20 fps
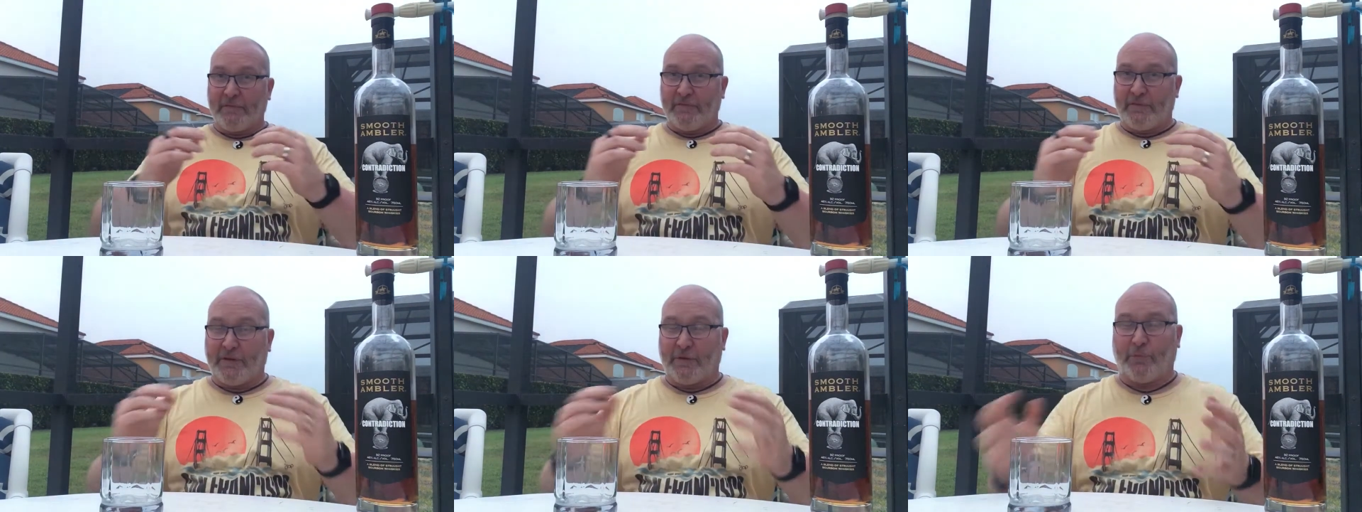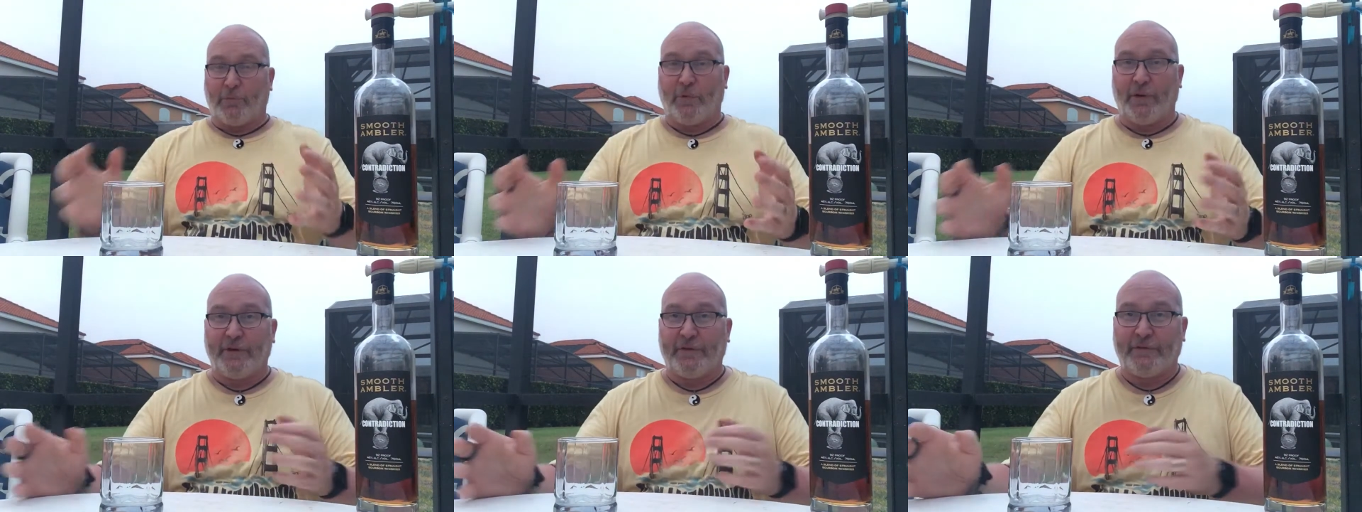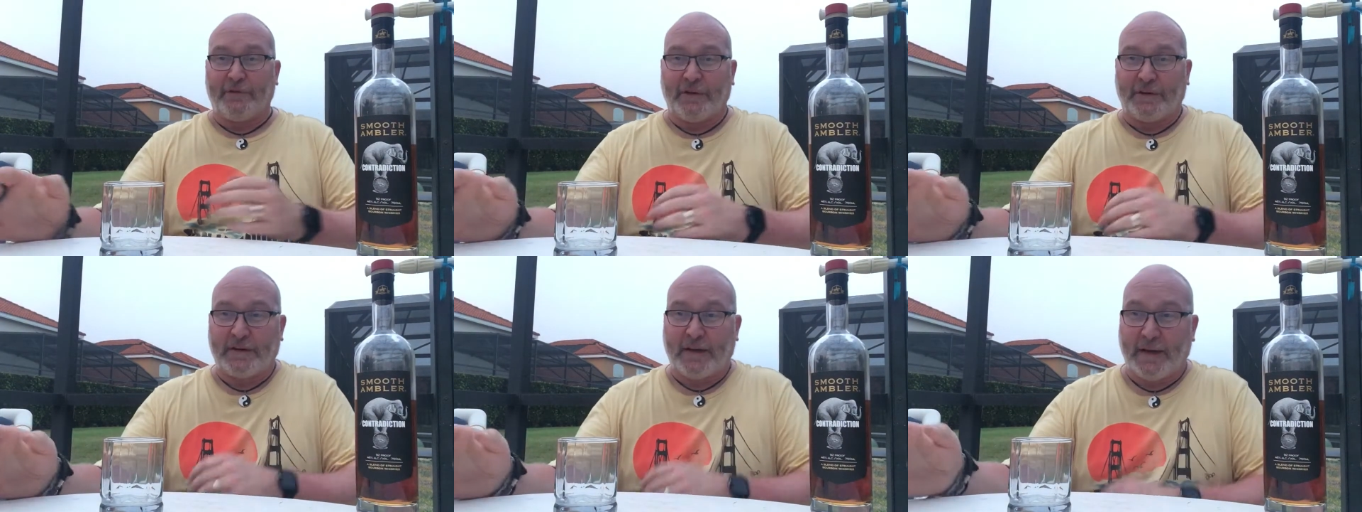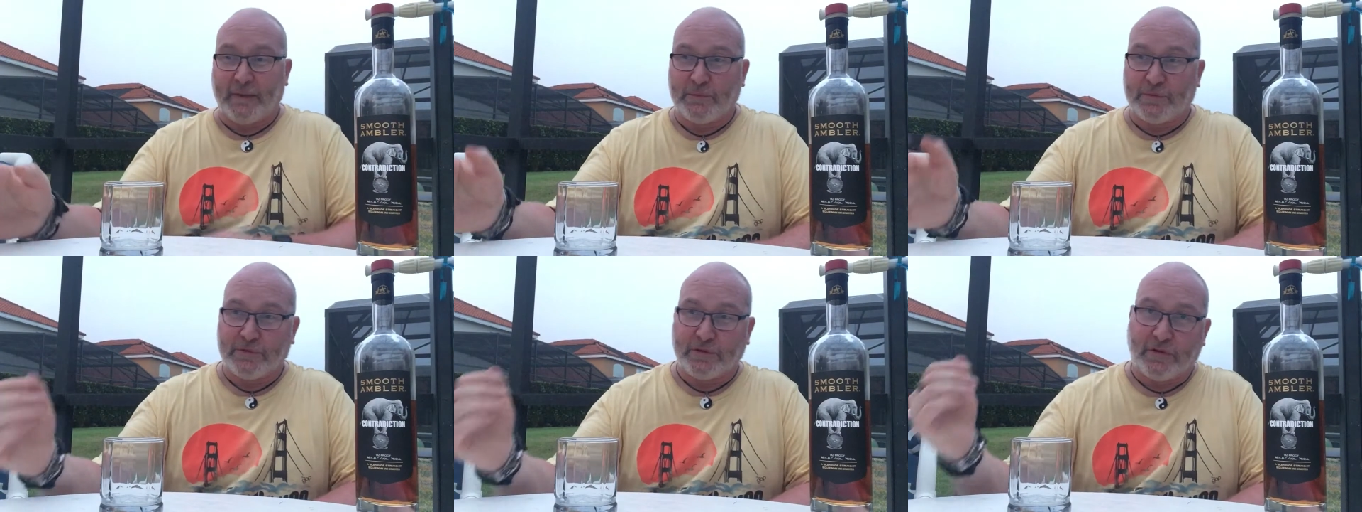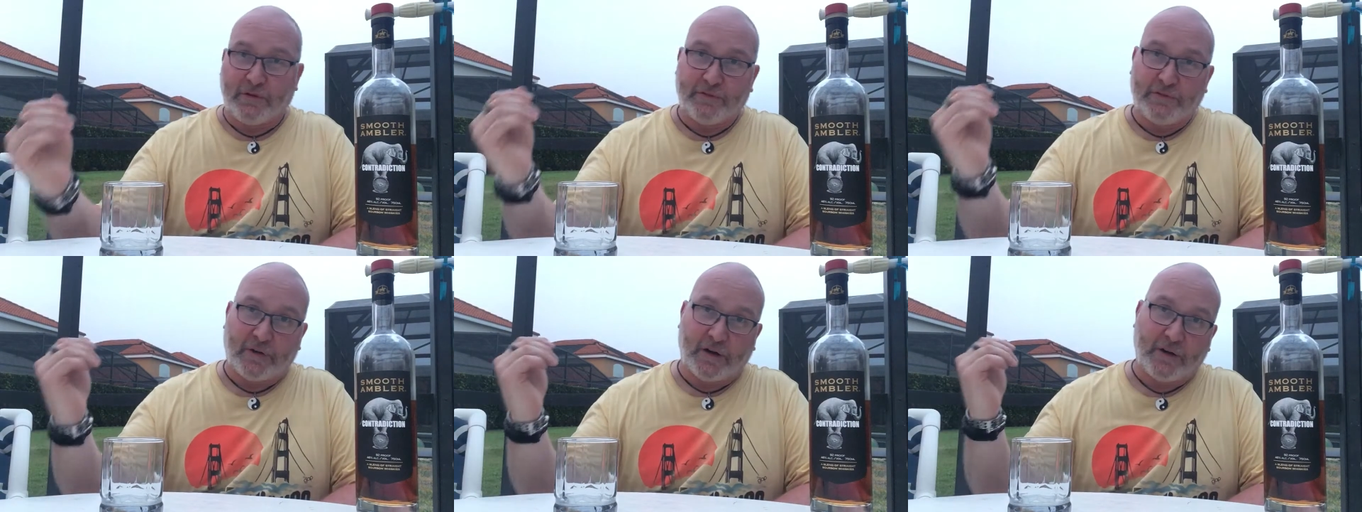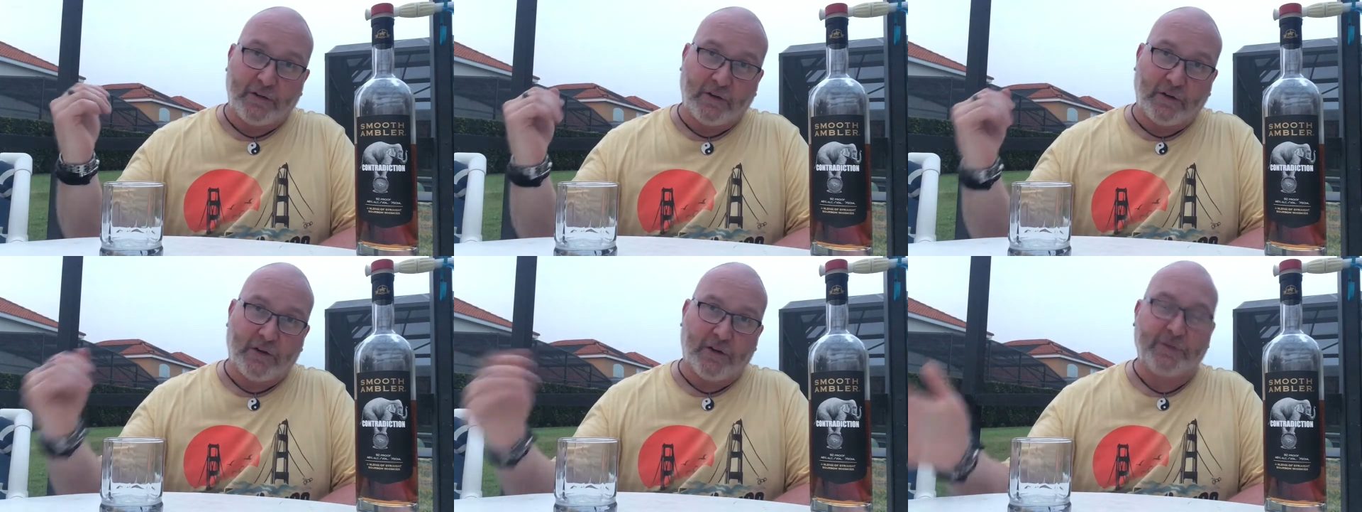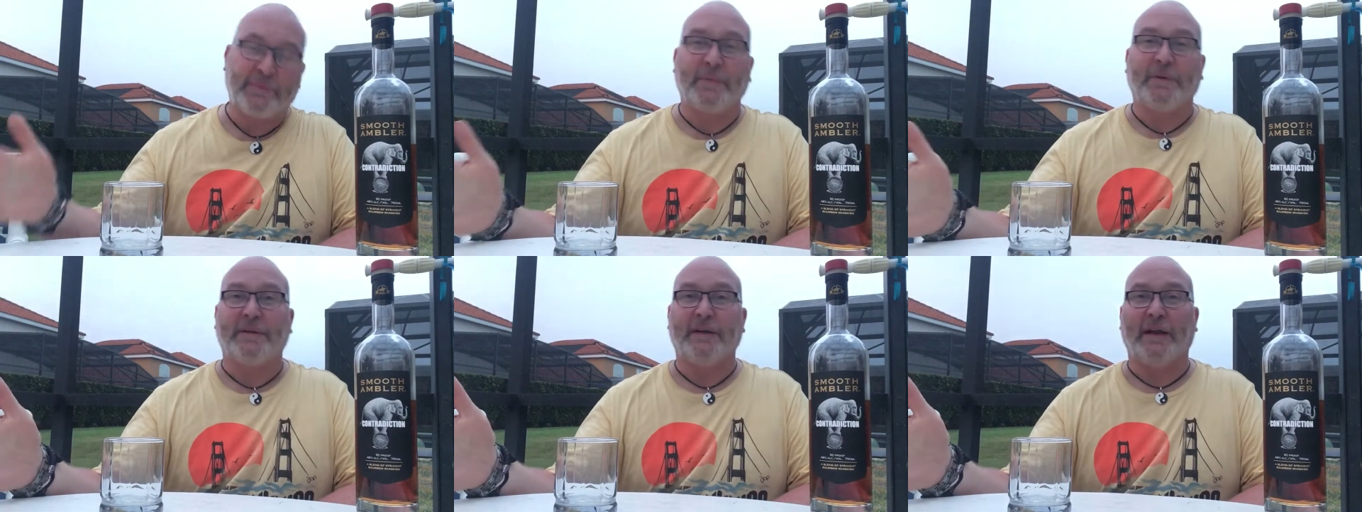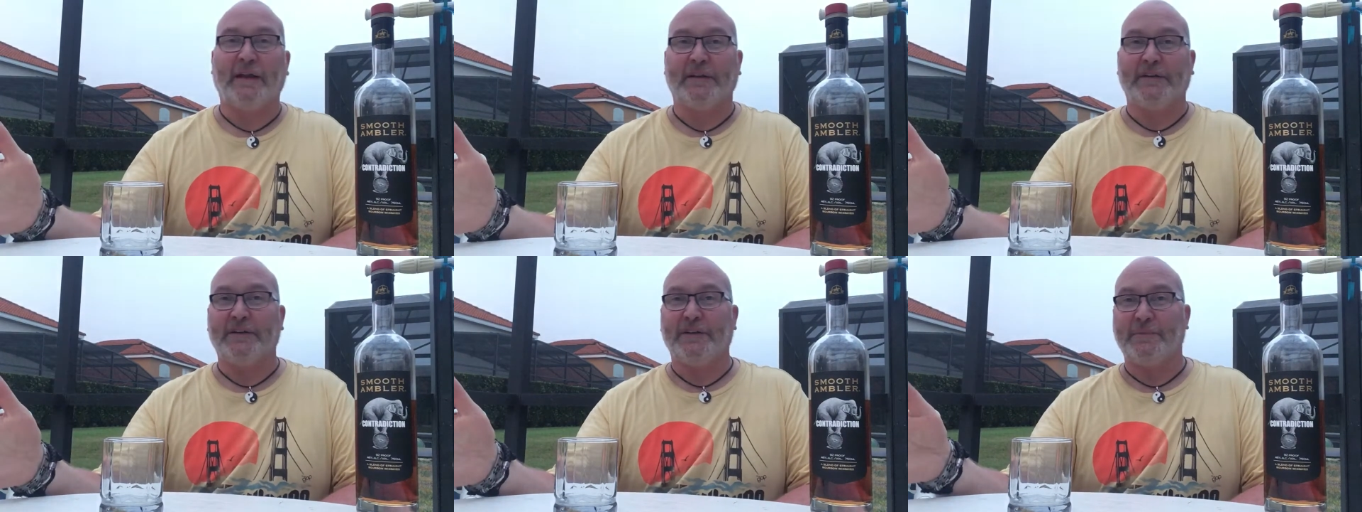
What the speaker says: Had a wonderful time so far. The hospitality